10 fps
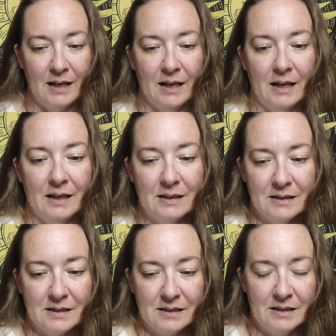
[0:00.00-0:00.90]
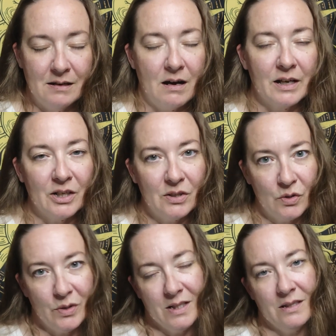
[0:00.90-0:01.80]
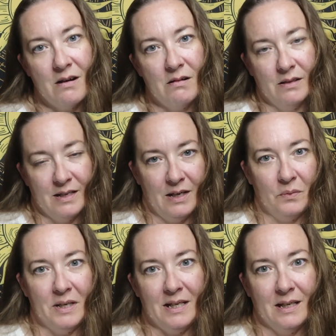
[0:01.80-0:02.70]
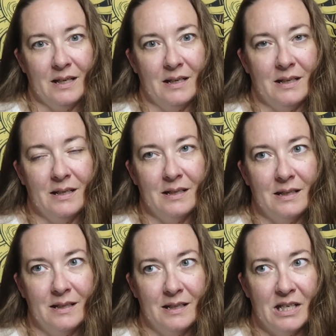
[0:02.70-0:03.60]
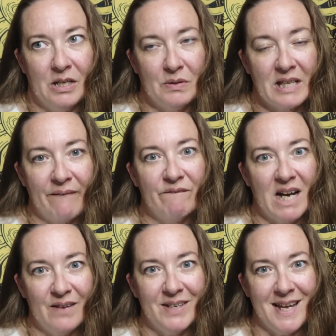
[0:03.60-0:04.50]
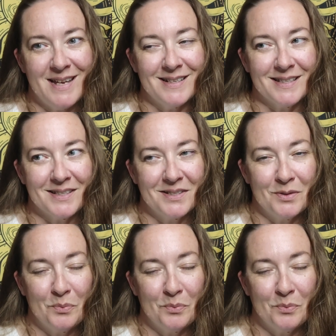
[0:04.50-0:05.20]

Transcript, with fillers: And not including the holiday weekend, it was like 5 days